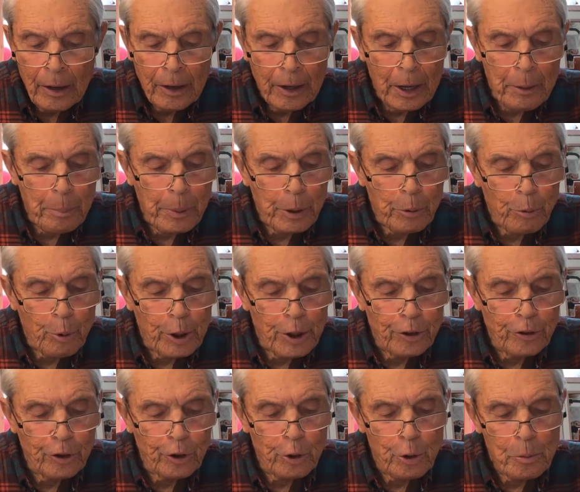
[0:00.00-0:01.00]
Let me
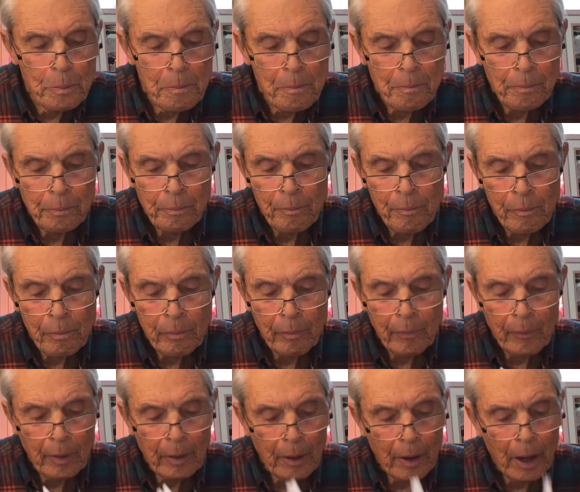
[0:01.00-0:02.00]
read you
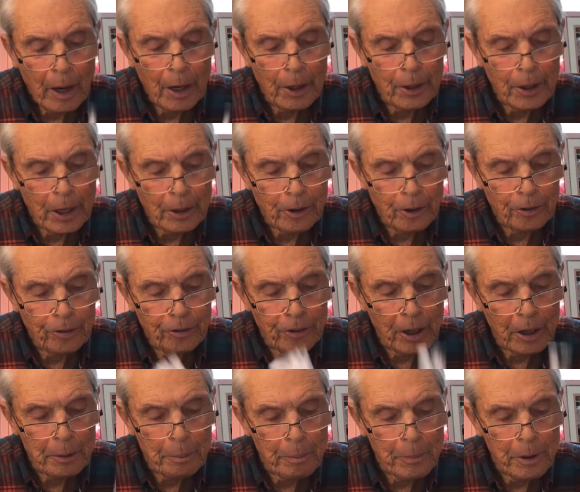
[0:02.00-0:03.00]
another
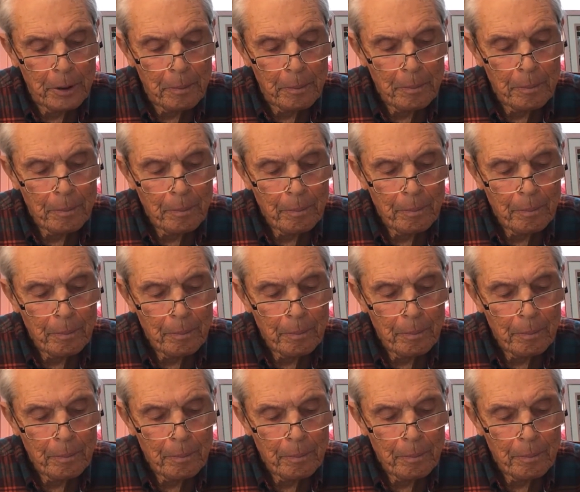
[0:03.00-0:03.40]
statement.